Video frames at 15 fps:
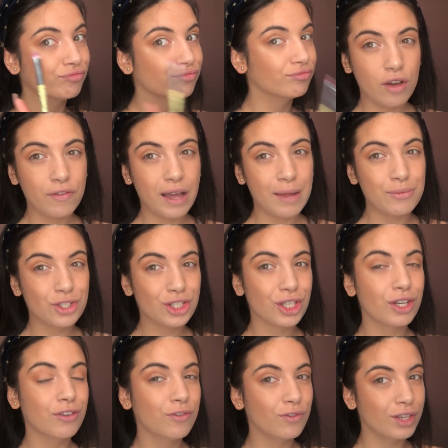I'm just
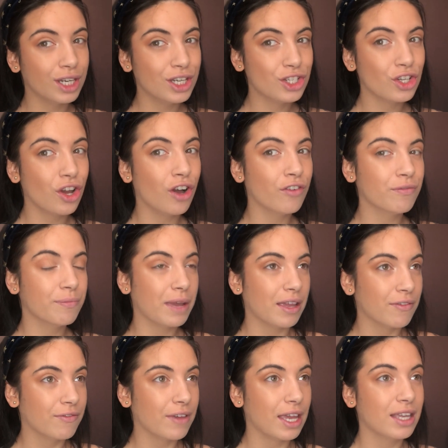gonna finish off my
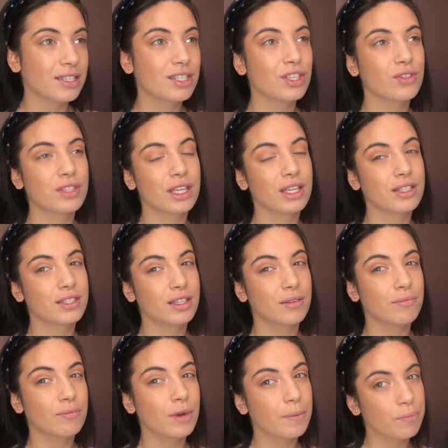face using
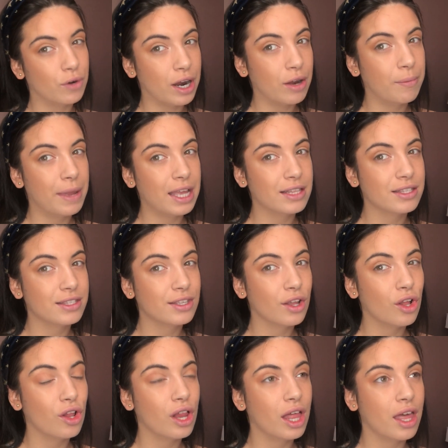some brow
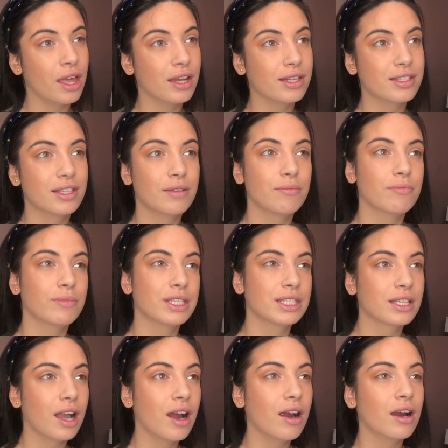pencil and some
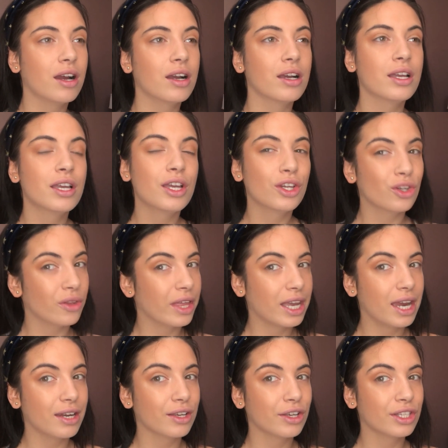mascara and all
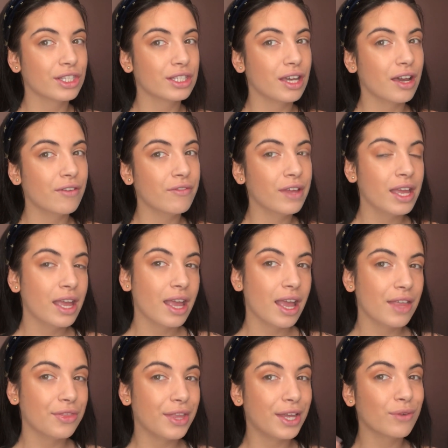that kind of good stuff,
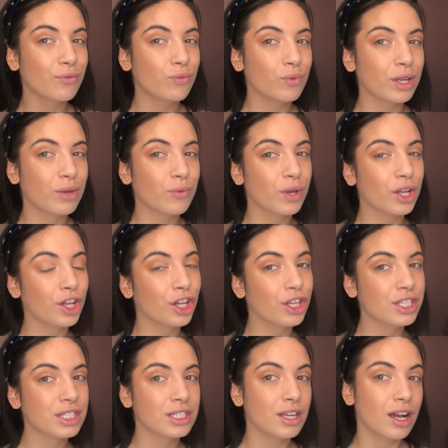and then we will
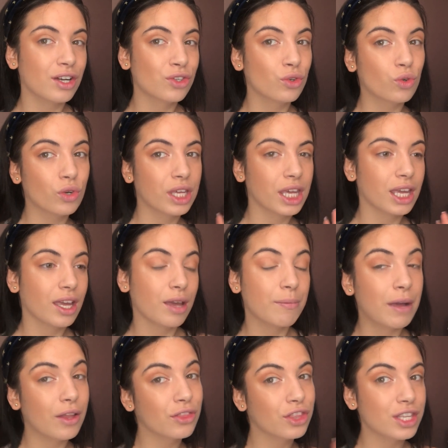start talking
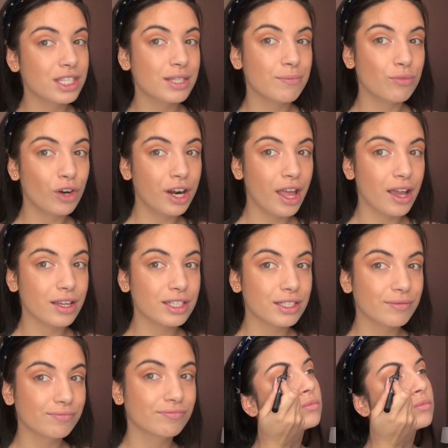about this product.